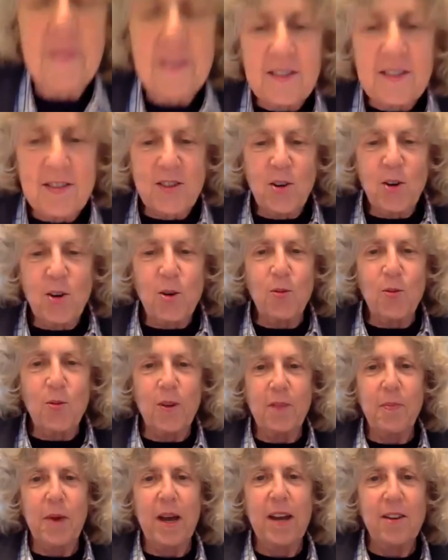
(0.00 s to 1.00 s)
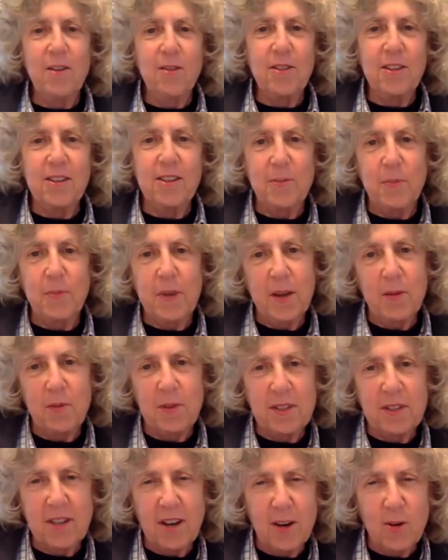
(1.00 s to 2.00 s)
So am I only going to be able
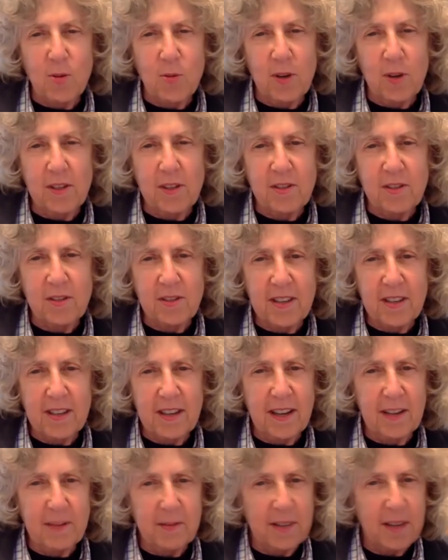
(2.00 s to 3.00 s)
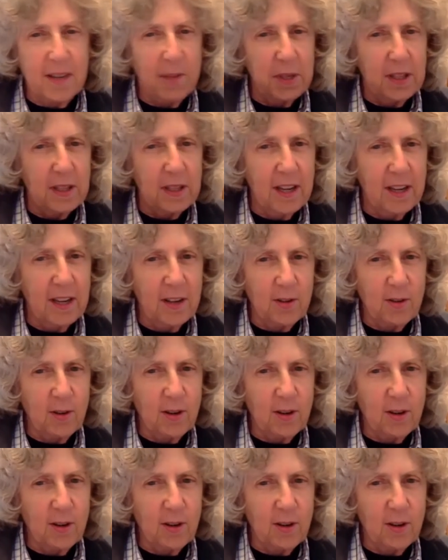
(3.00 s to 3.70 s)
to talk once, or can I come in later?